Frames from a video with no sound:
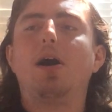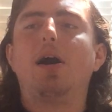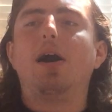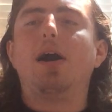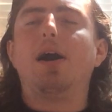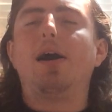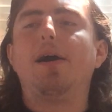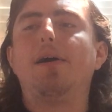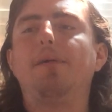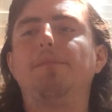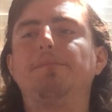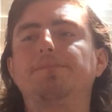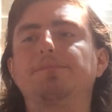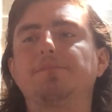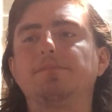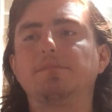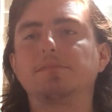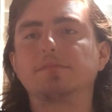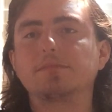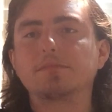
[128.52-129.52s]
um,
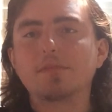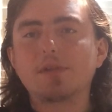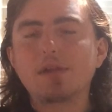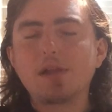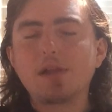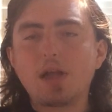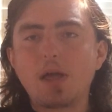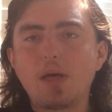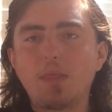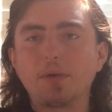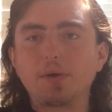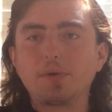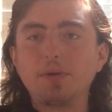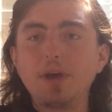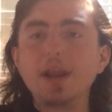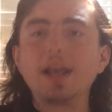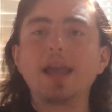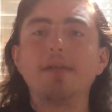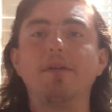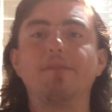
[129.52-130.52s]
the
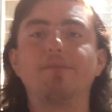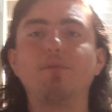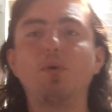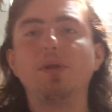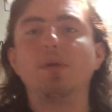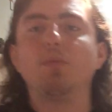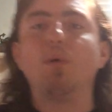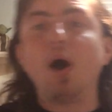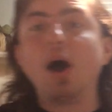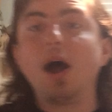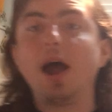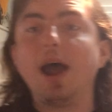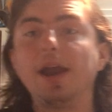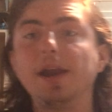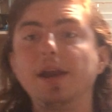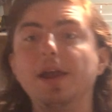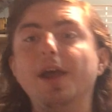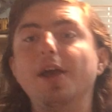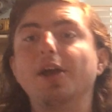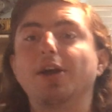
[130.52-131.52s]
critic gave it
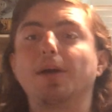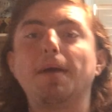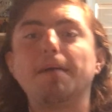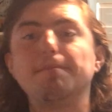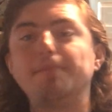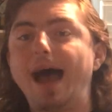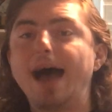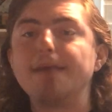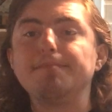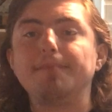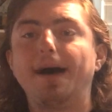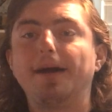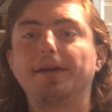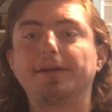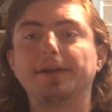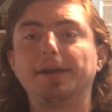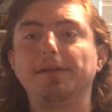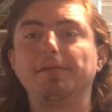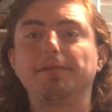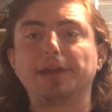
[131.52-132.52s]
41 because they
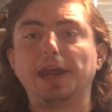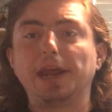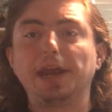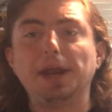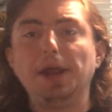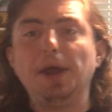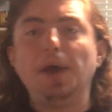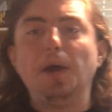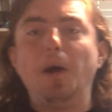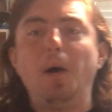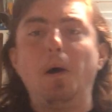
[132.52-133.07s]
badmouthed them saying,